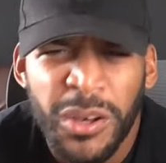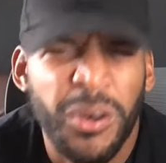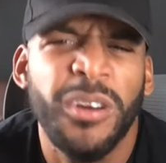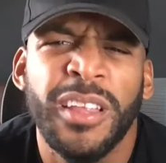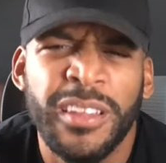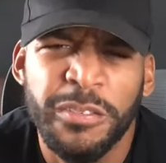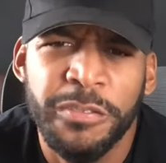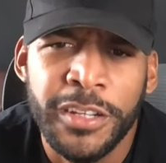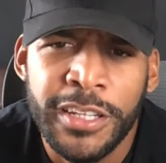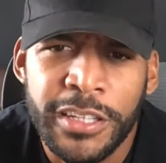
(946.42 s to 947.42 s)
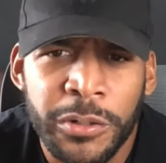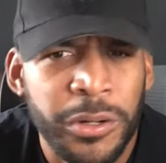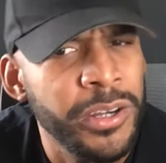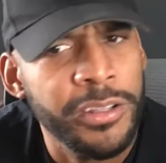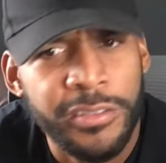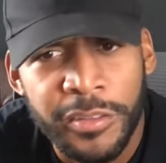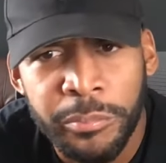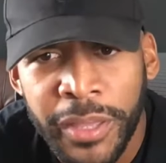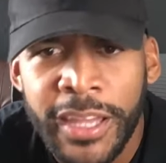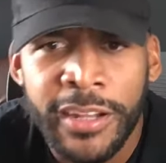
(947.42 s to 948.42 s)
oh, they look funny here, or this looks
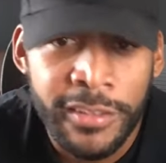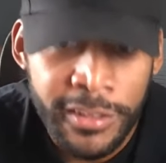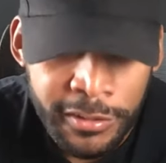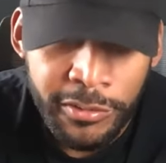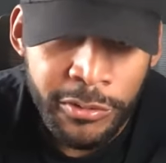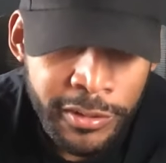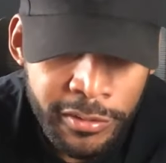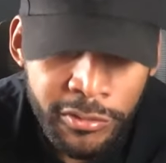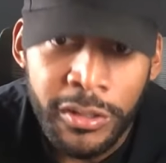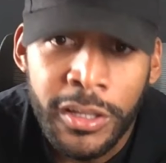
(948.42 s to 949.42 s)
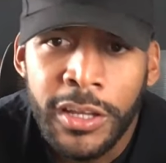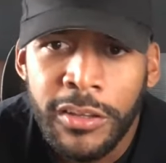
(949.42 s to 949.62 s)
bad, and then it creates a trip.